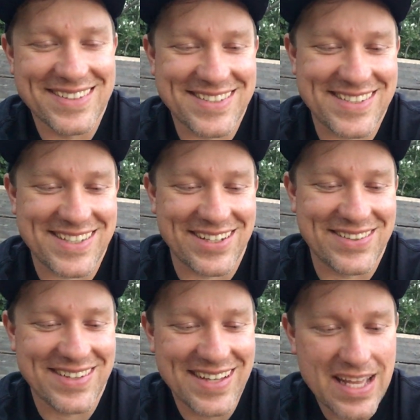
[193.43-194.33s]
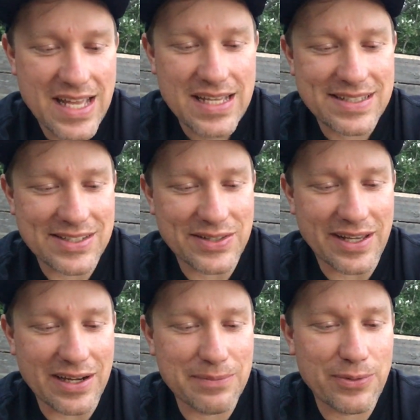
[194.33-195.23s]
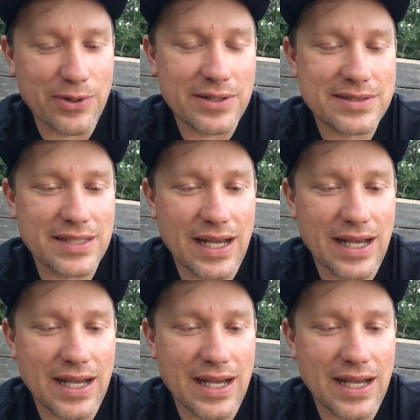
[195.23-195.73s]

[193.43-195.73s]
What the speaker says: So the airport